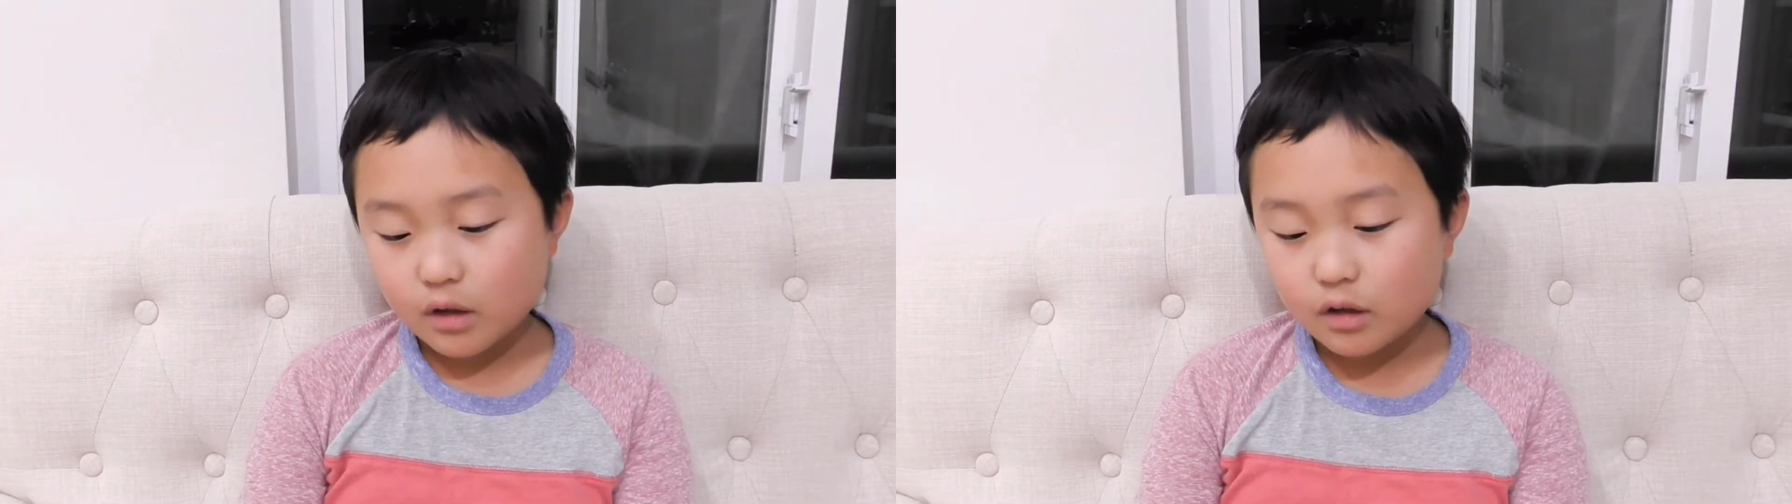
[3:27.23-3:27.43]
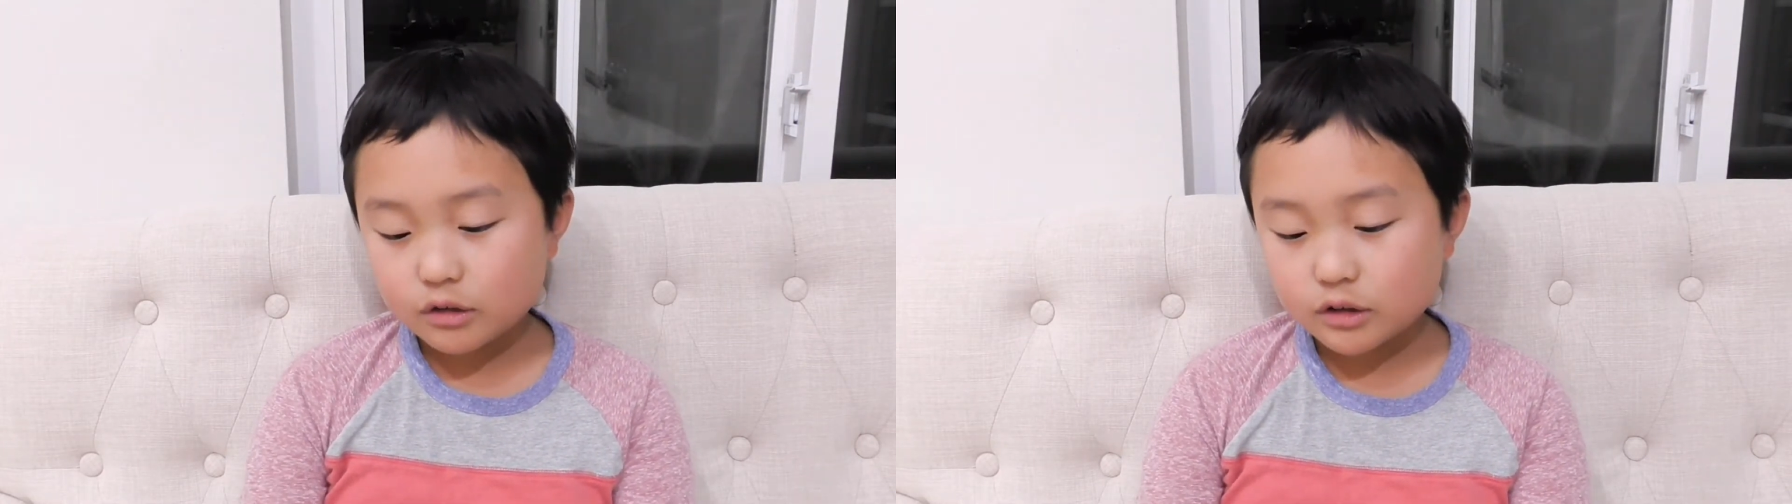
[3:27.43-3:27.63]

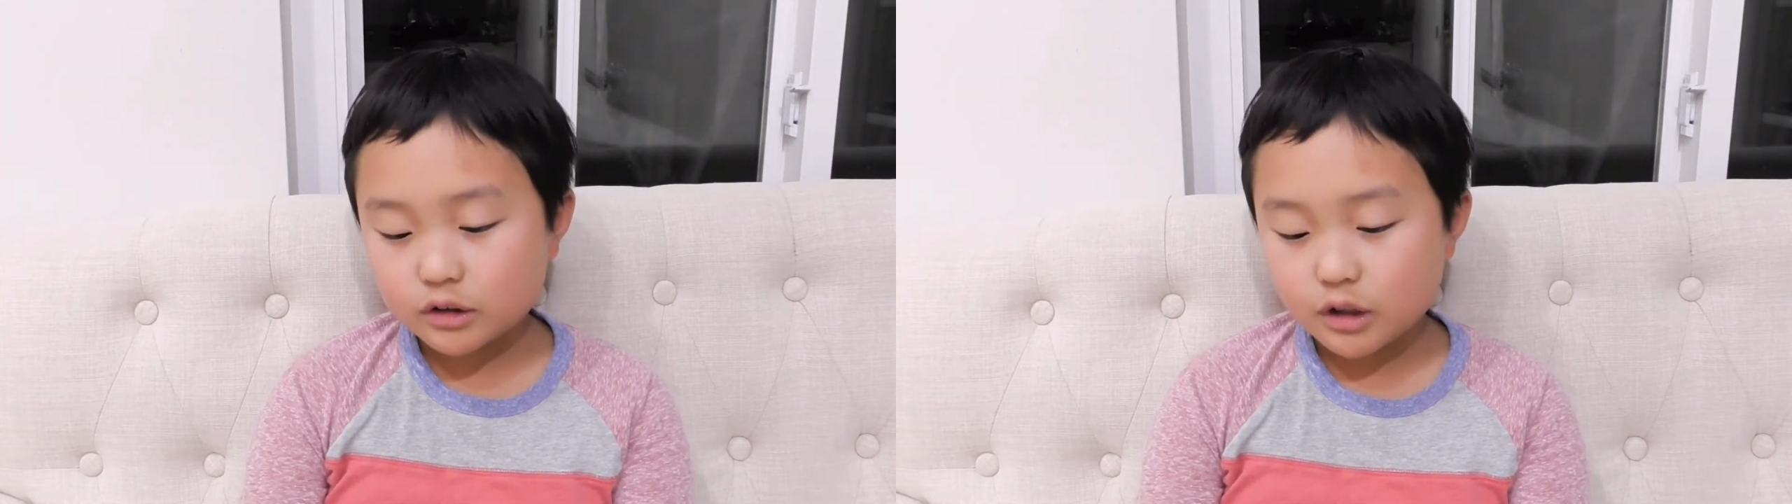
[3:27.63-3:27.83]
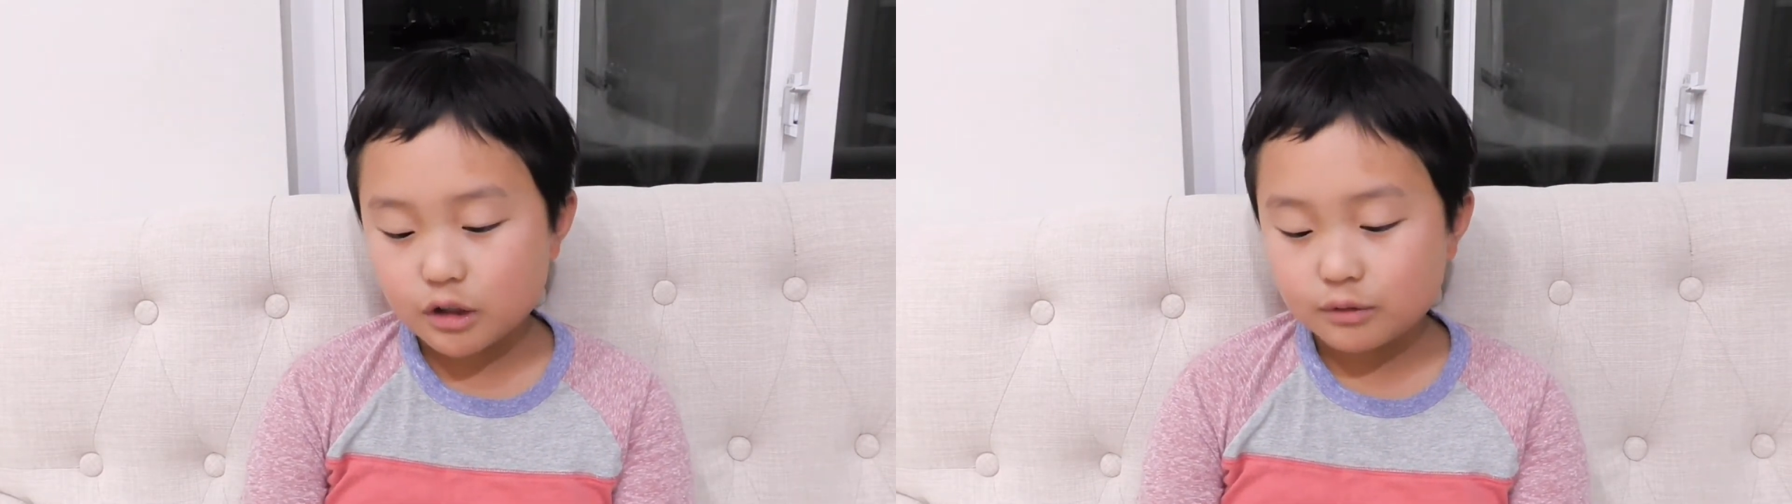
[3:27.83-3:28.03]

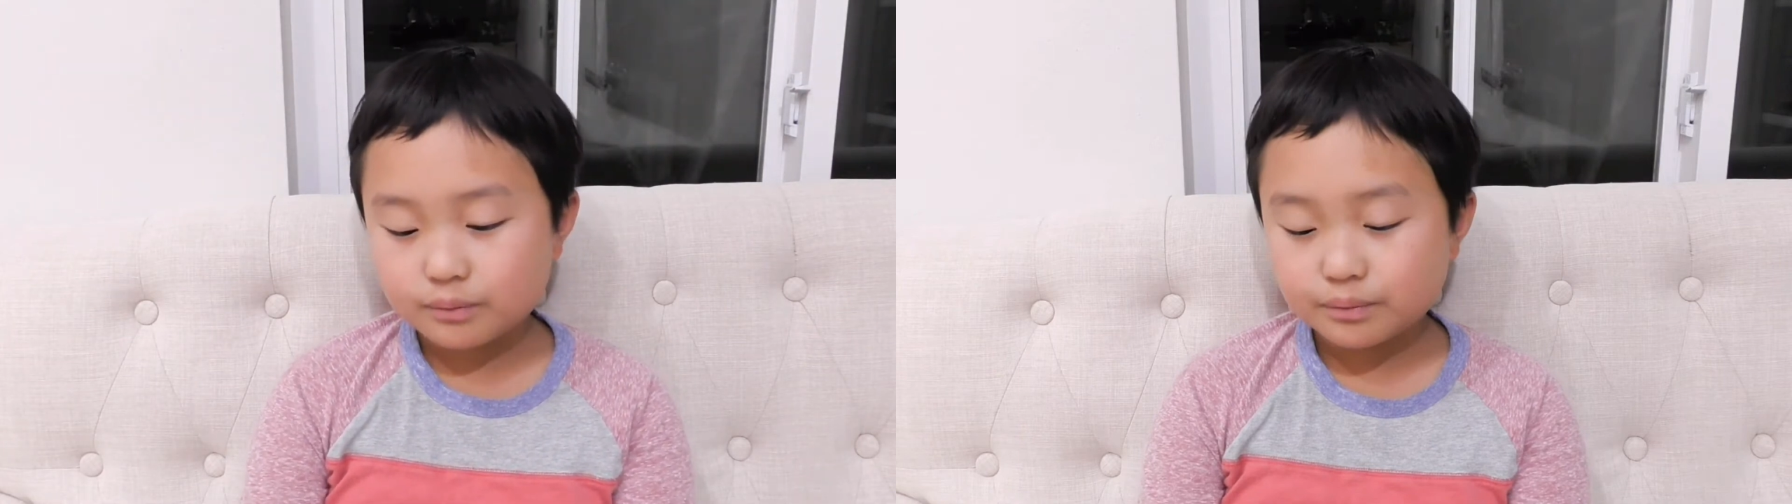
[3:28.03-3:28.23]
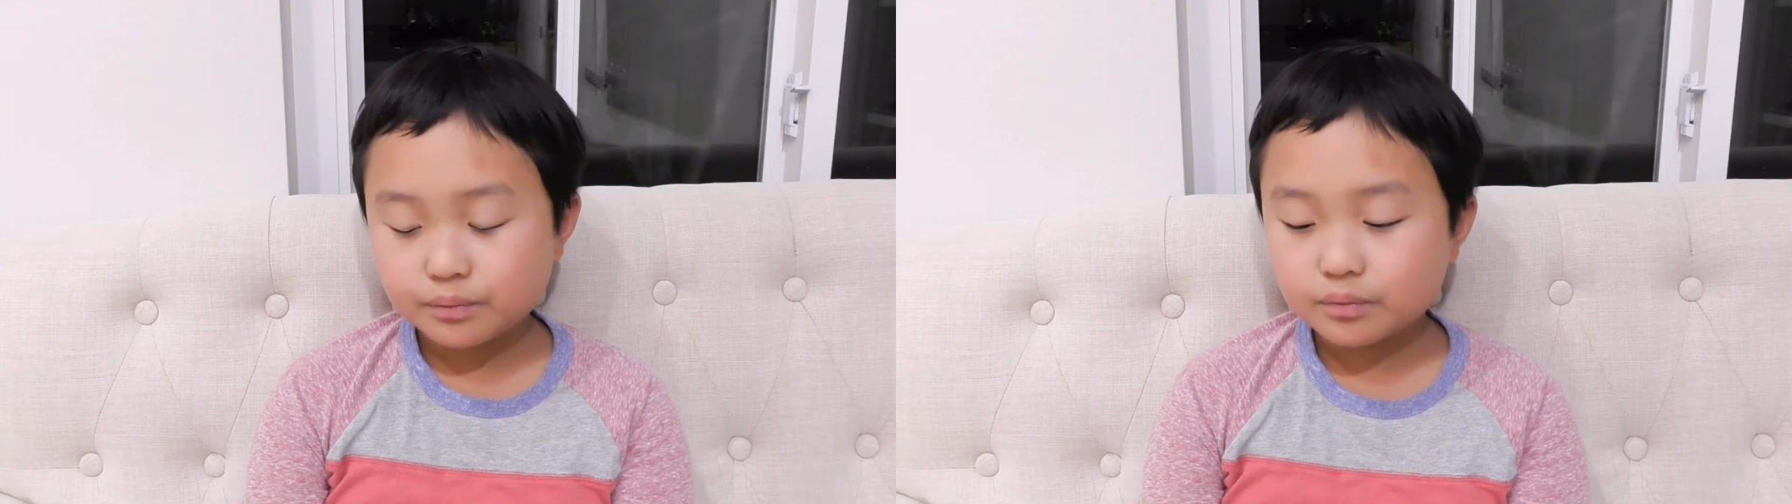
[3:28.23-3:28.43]

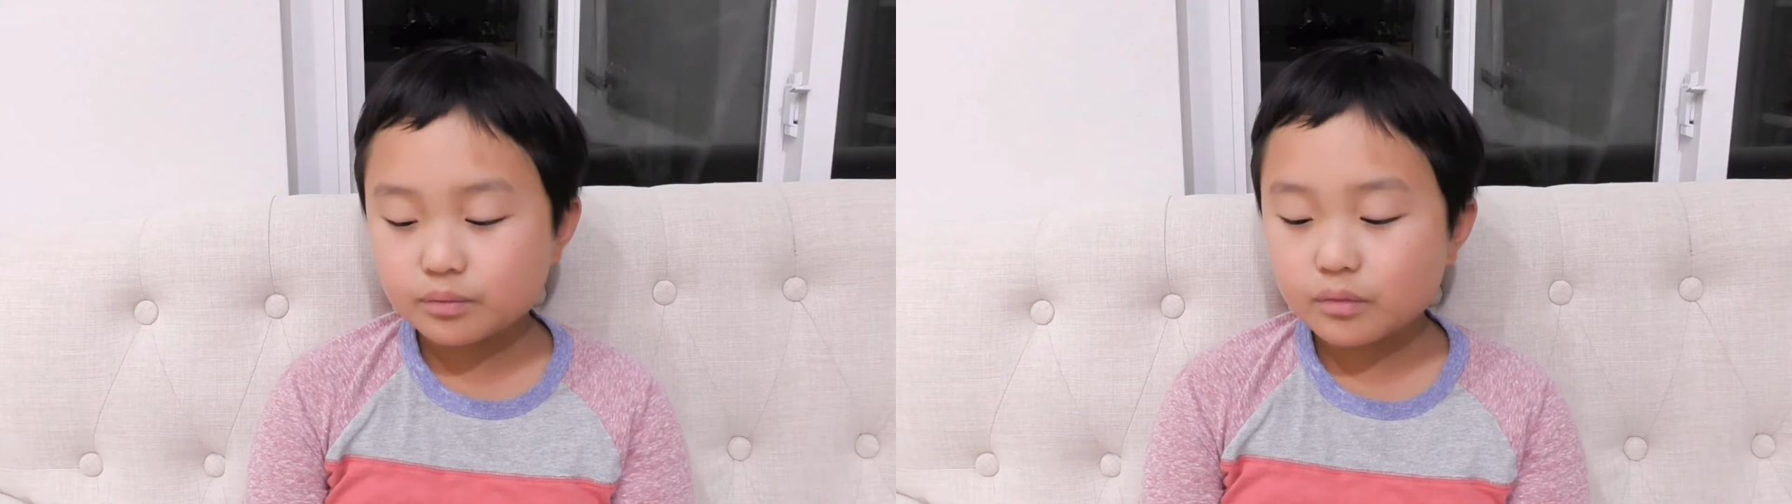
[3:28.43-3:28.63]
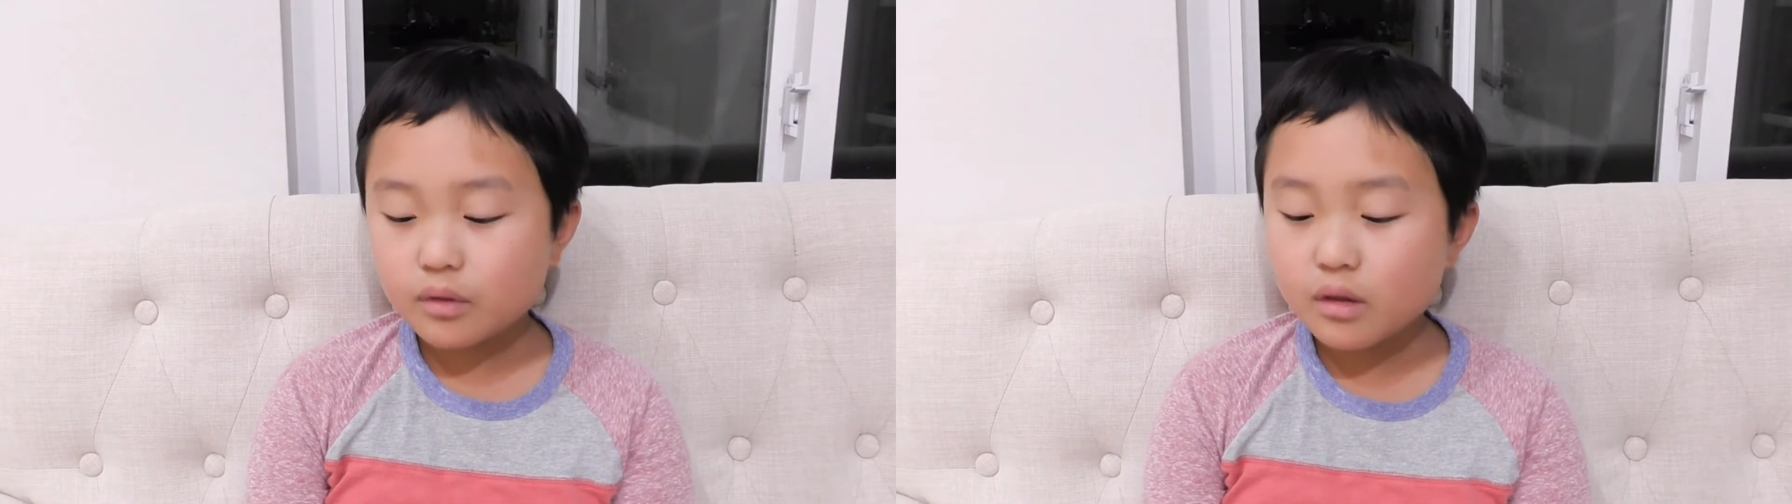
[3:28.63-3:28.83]
also
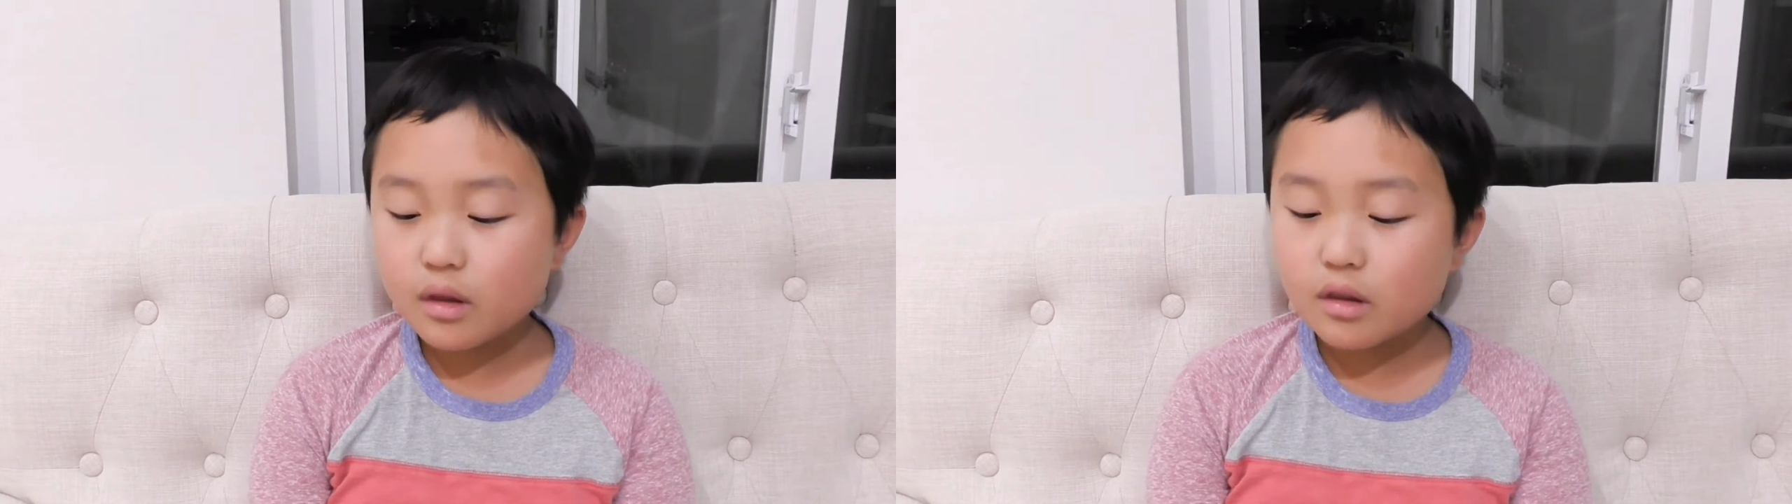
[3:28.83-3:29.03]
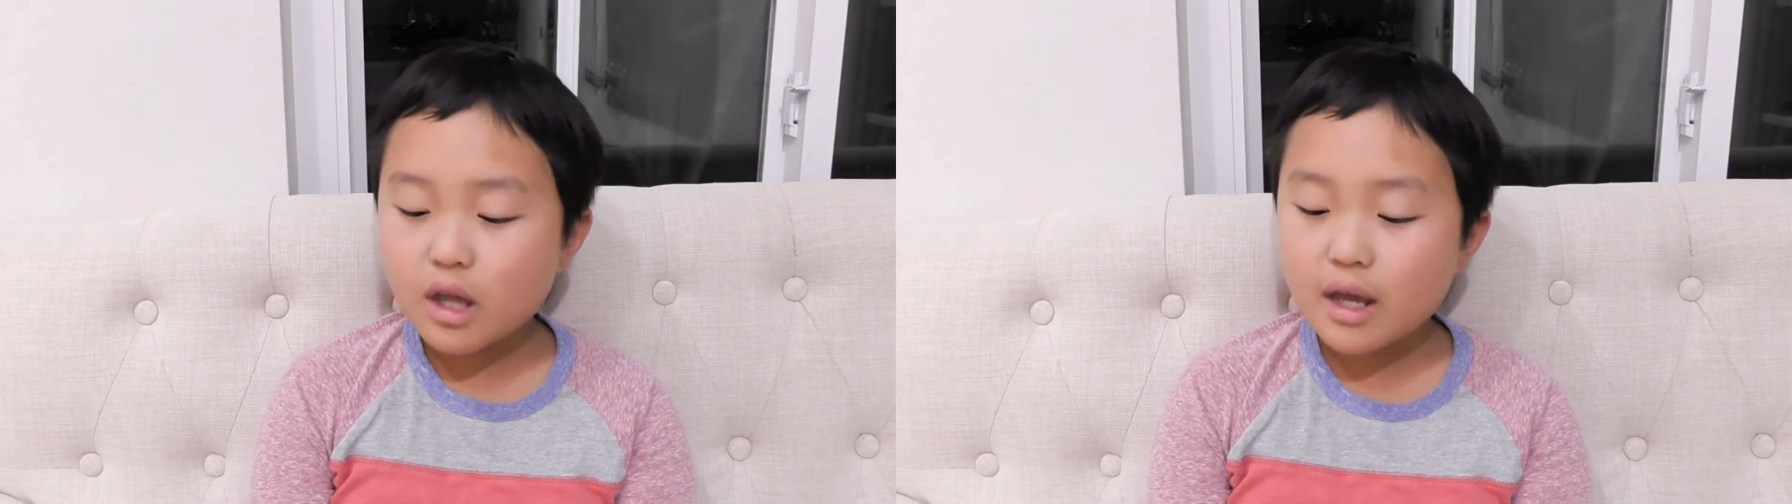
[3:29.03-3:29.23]

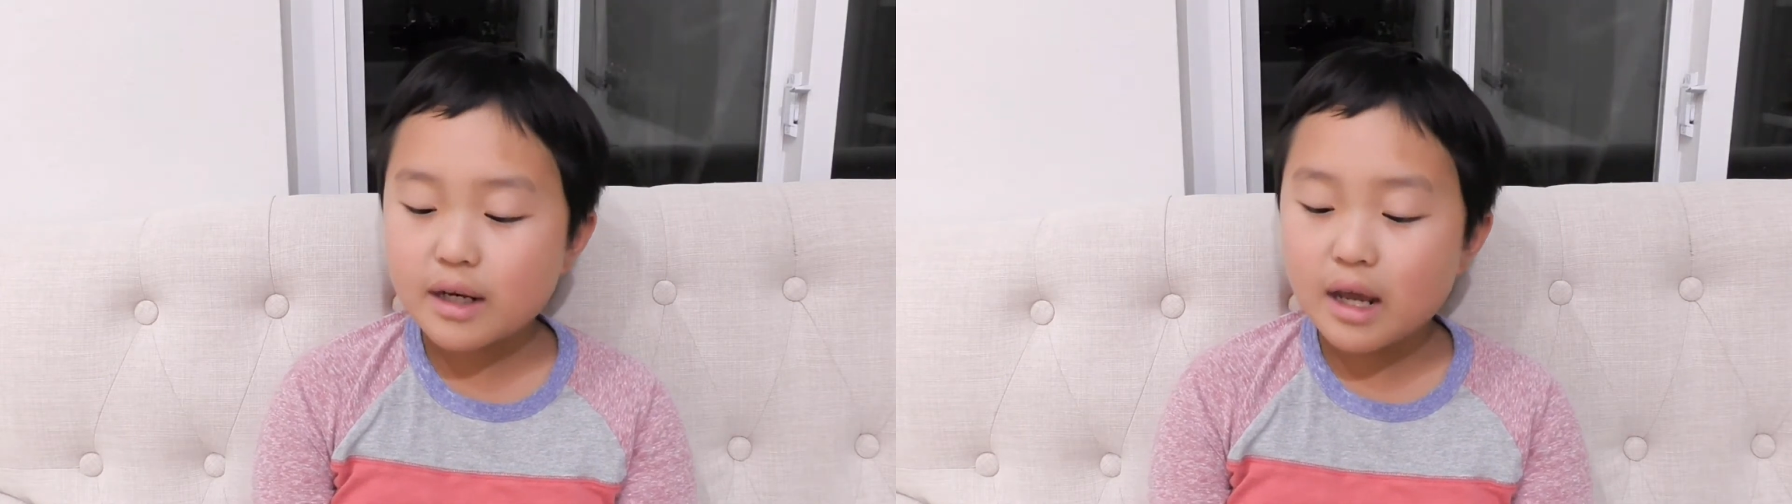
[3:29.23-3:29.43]
then